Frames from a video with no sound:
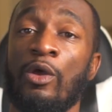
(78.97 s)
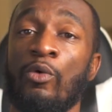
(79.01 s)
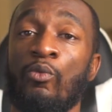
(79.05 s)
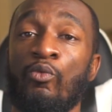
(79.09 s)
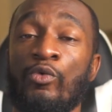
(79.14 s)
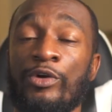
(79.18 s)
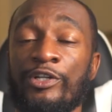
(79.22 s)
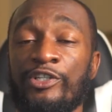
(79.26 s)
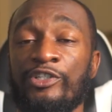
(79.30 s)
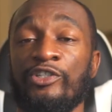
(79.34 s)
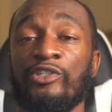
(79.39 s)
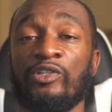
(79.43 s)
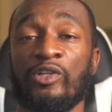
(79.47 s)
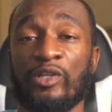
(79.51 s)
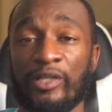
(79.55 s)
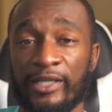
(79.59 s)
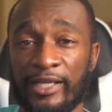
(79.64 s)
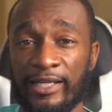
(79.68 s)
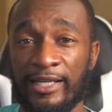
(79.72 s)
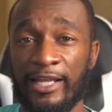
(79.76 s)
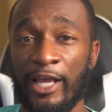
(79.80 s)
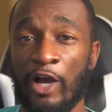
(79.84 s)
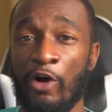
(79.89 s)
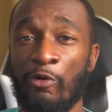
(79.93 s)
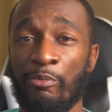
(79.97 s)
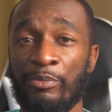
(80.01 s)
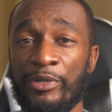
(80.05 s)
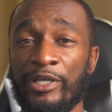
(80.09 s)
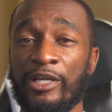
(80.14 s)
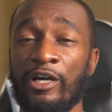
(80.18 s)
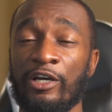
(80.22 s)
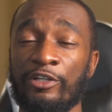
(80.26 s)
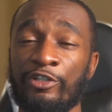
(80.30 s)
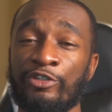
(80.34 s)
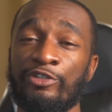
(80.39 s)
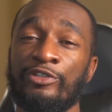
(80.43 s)
which can help me
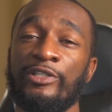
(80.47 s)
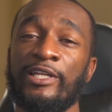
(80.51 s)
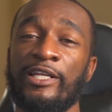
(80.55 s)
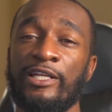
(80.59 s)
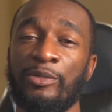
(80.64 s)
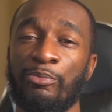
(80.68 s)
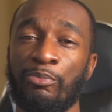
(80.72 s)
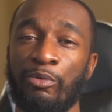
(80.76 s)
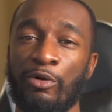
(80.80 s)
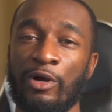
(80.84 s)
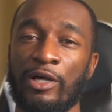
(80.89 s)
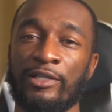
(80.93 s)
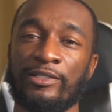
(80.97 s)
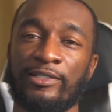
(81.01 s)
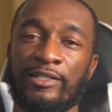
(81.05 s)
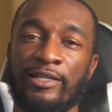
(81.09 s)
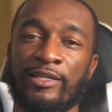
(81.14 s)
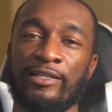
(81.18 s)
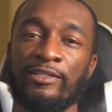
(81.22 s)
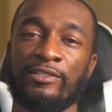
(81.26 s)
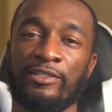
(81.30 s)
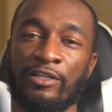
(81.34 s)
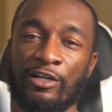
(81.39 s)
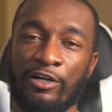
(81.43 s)
understand the process